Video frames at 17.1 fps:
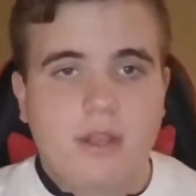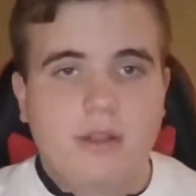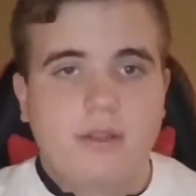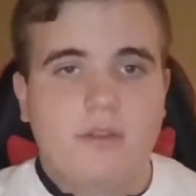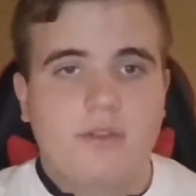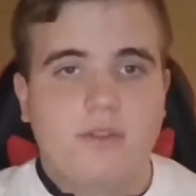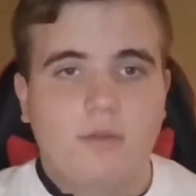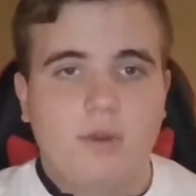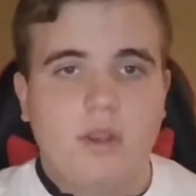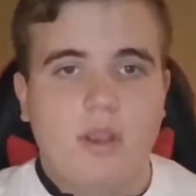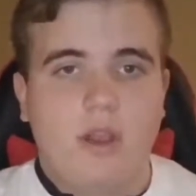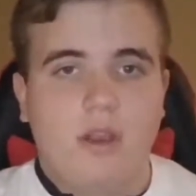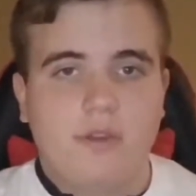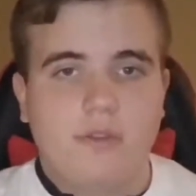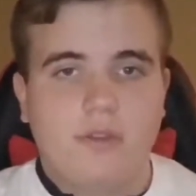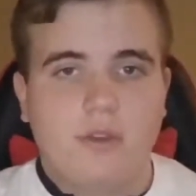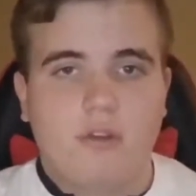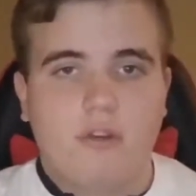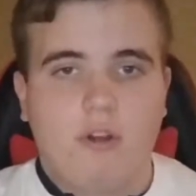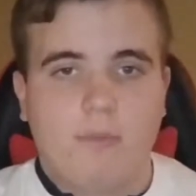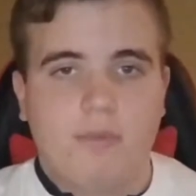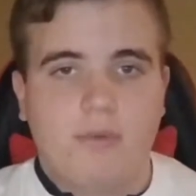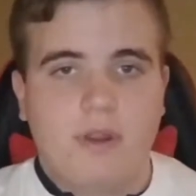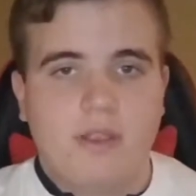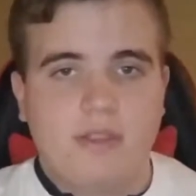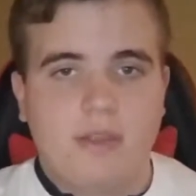The story also
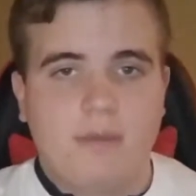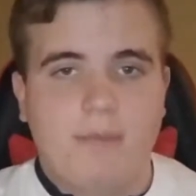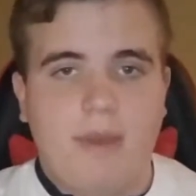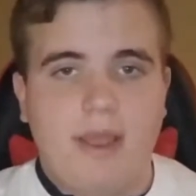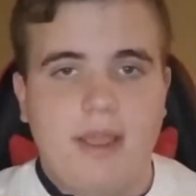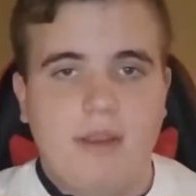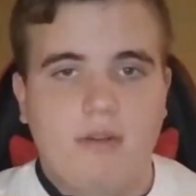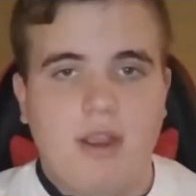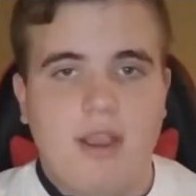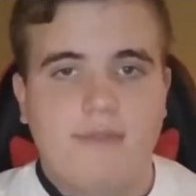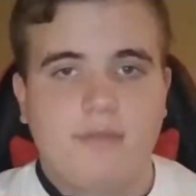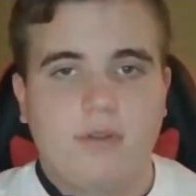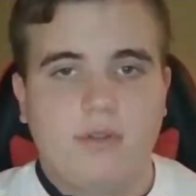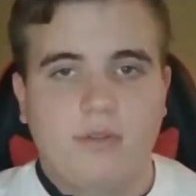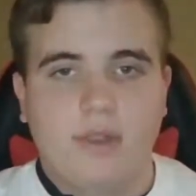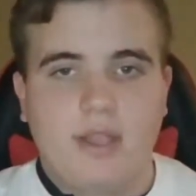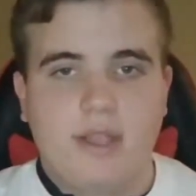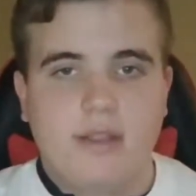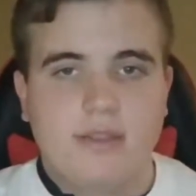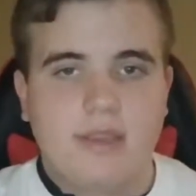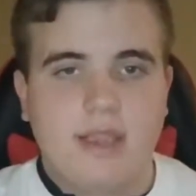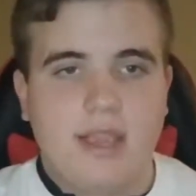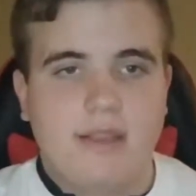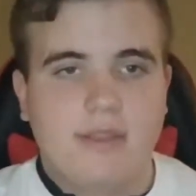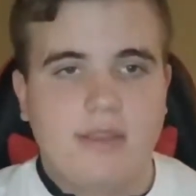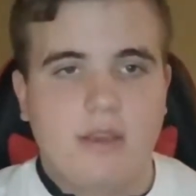incorporates a biographical lens
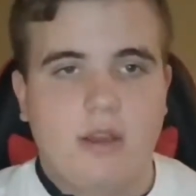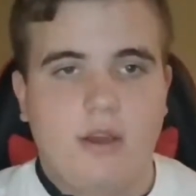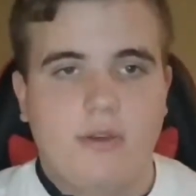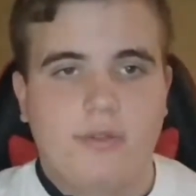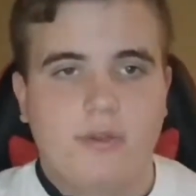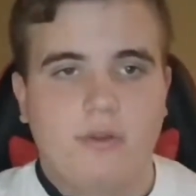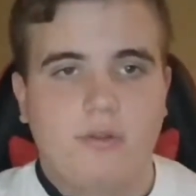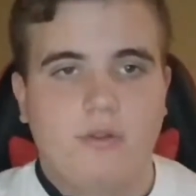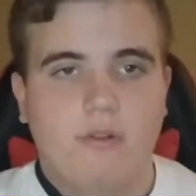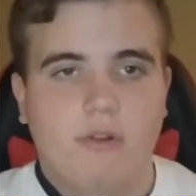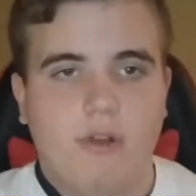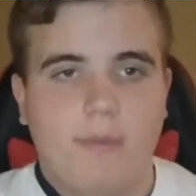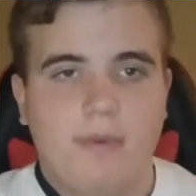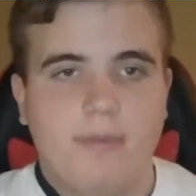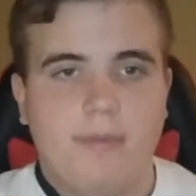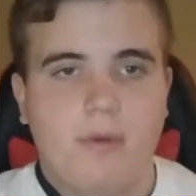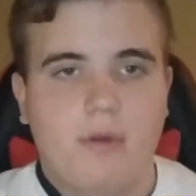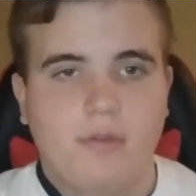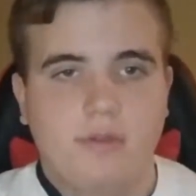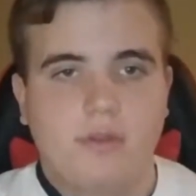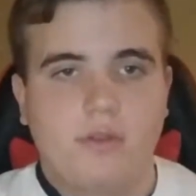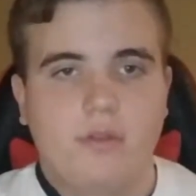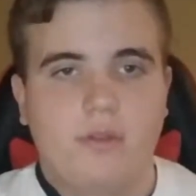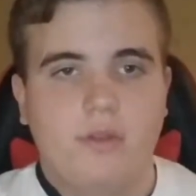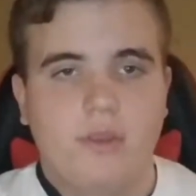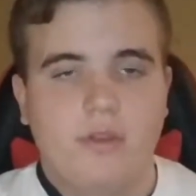as the author grew up in
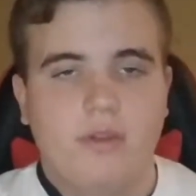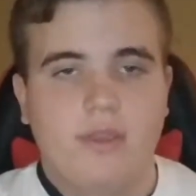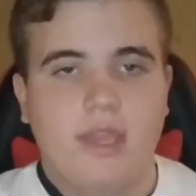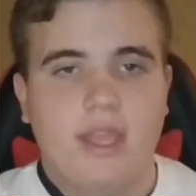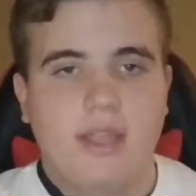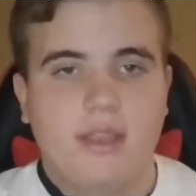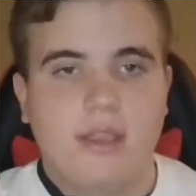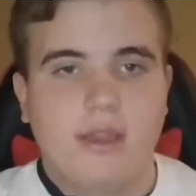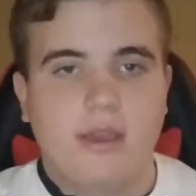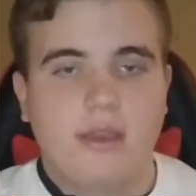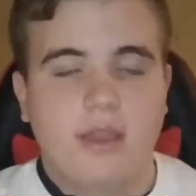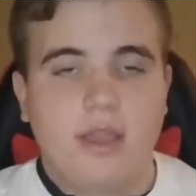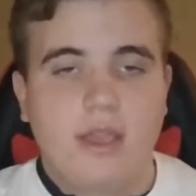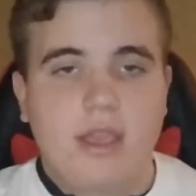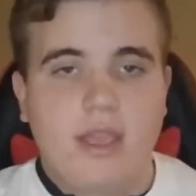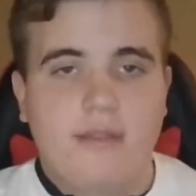post-colonial Kenya